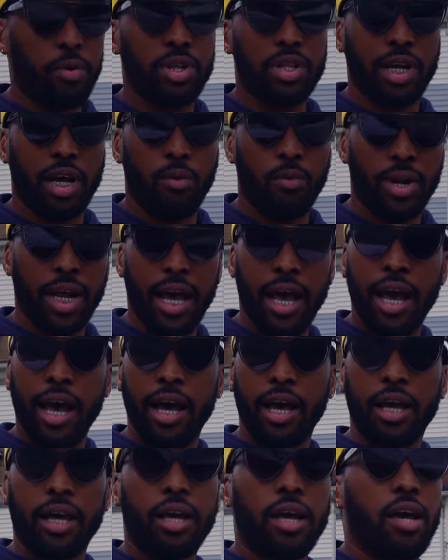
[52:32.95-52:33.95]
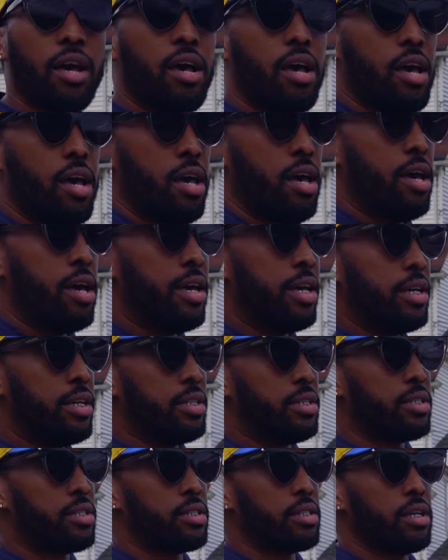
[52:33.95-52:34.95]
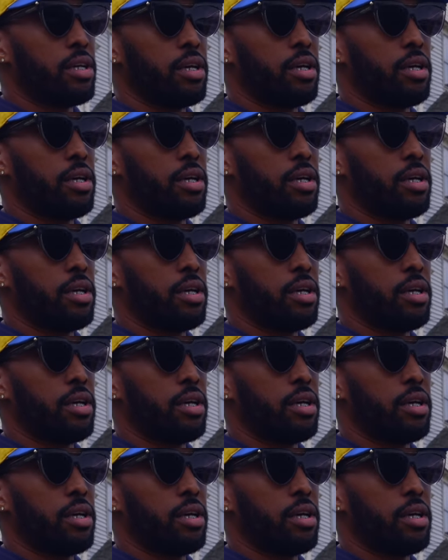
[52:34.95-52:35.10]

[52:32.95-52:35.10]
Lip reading: more thing I want to add is,